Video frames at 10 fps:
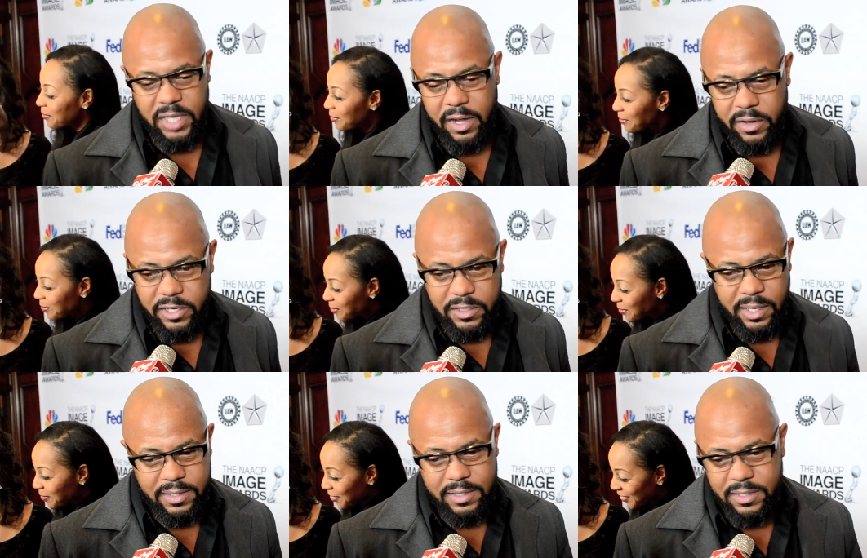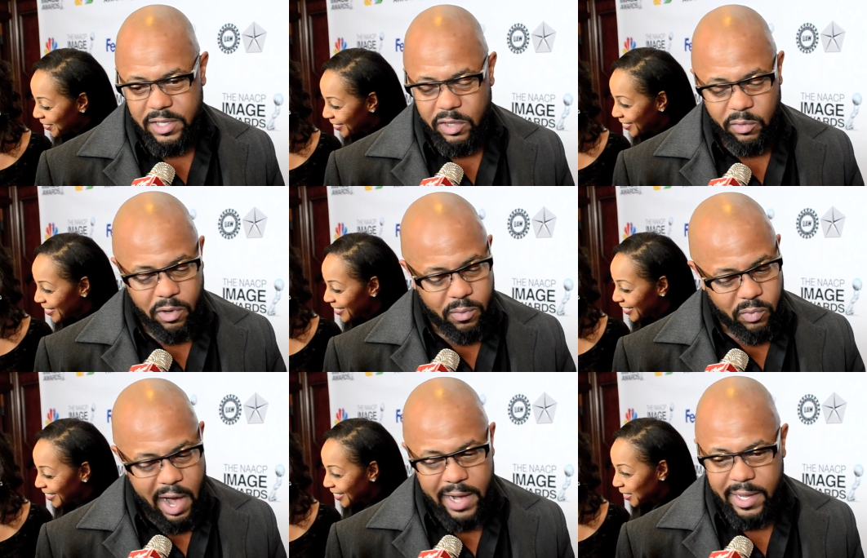Speaker 1: Sutter is, is, is in the room
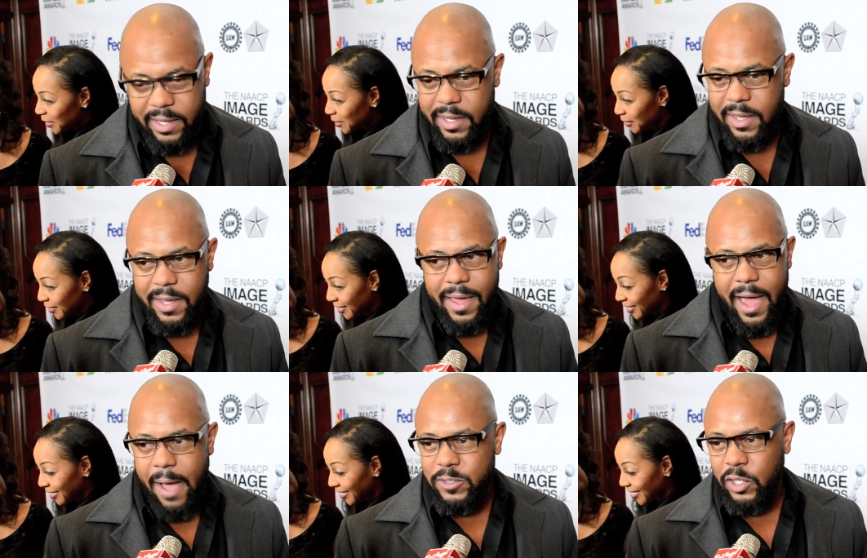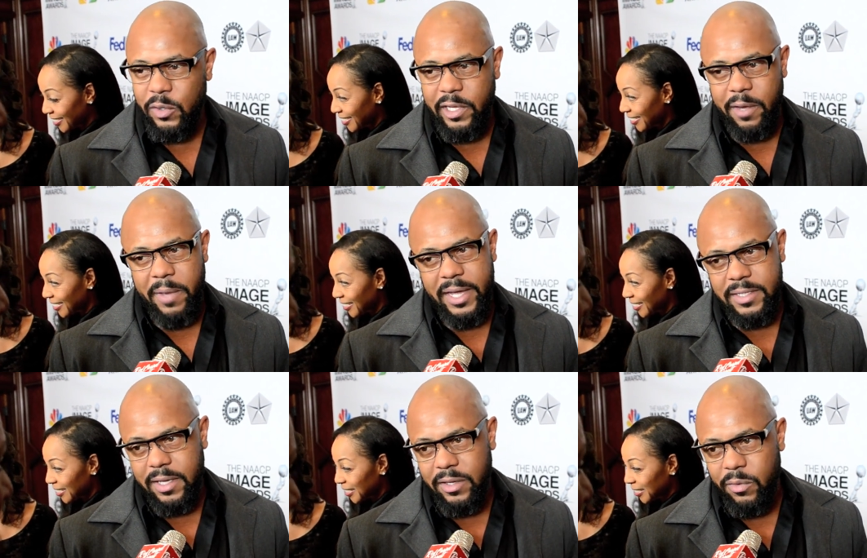writing. Absolutely
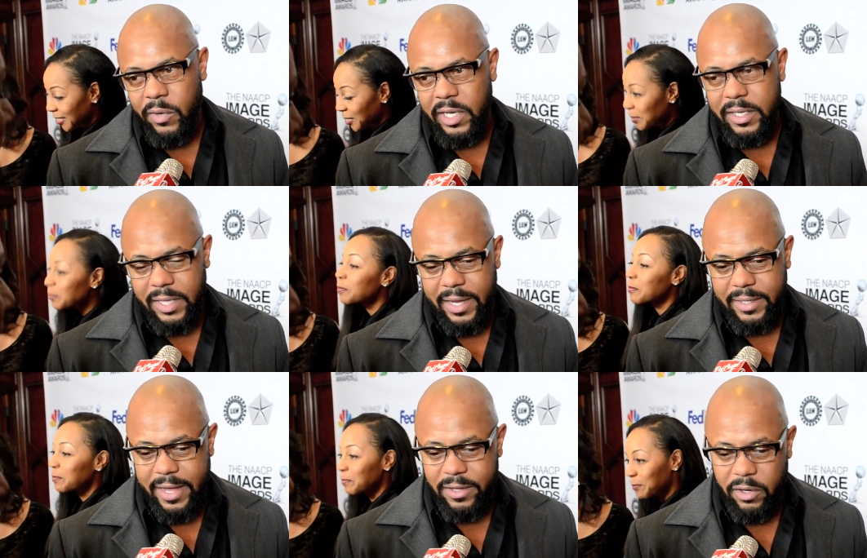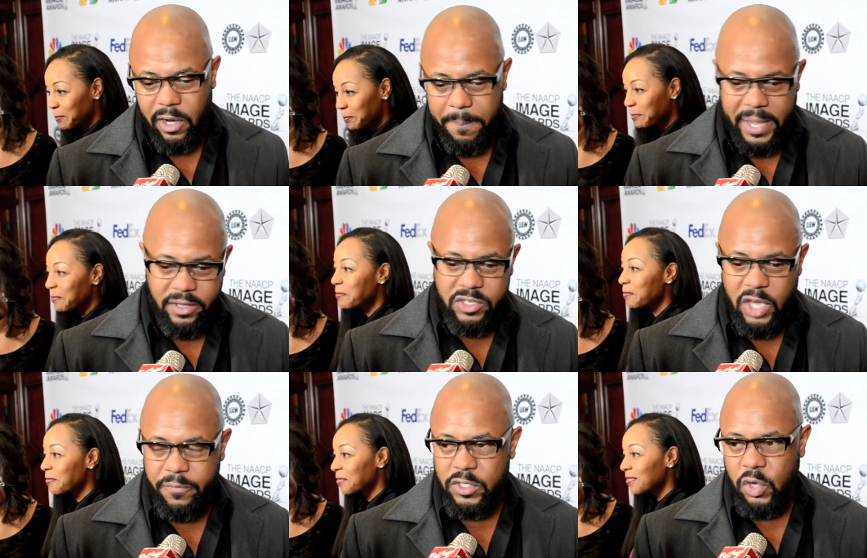amazing. You really think that you're going to paint
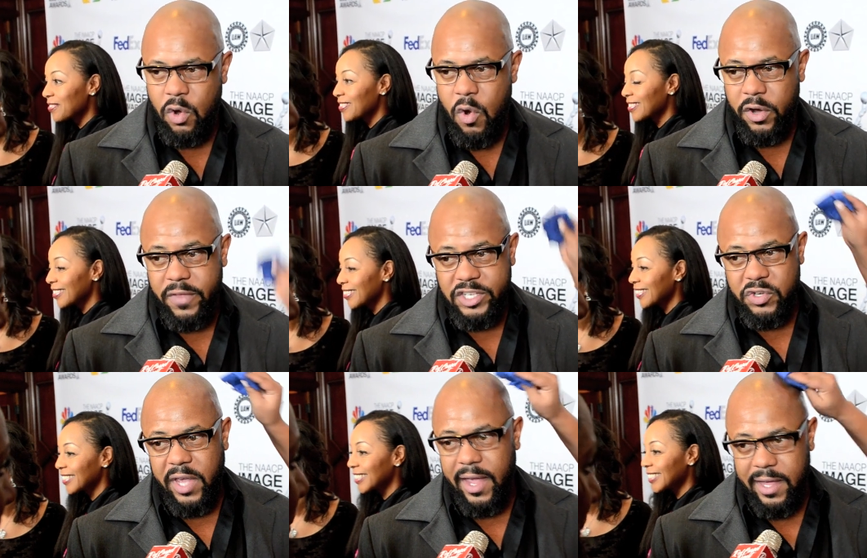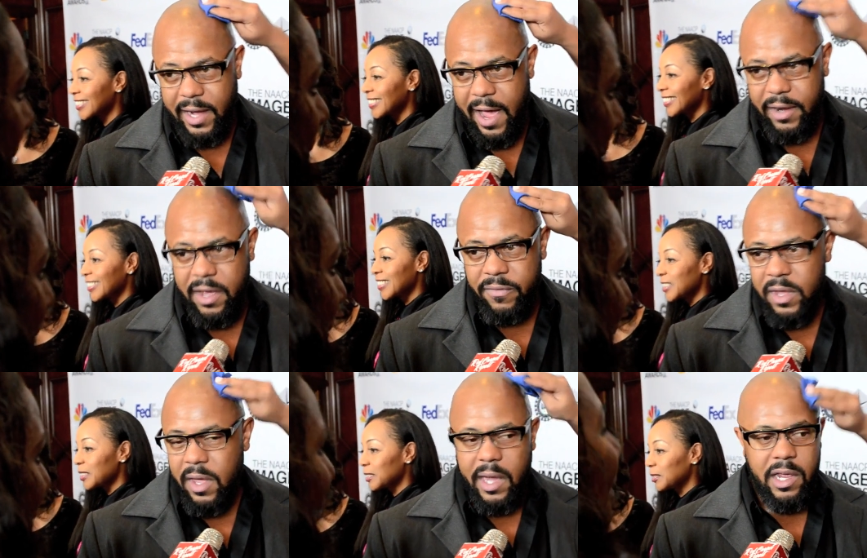yourself into a corner that you can't get out of,
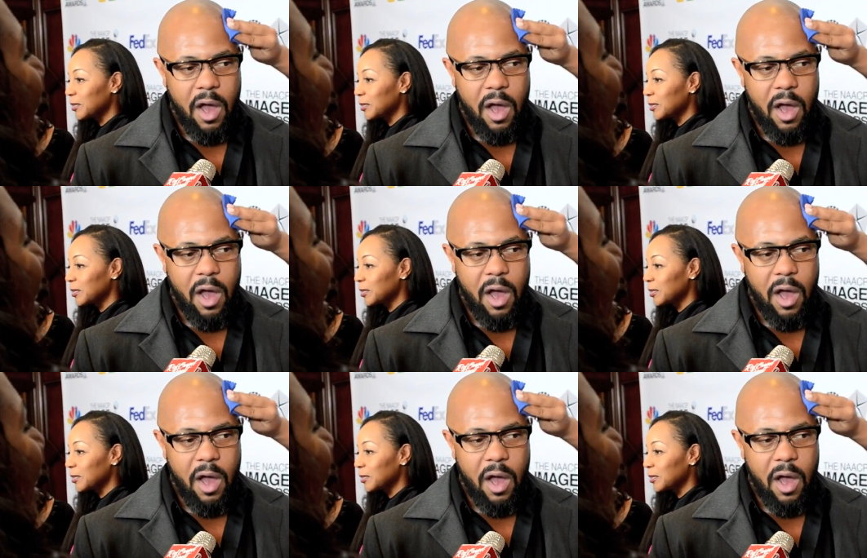and he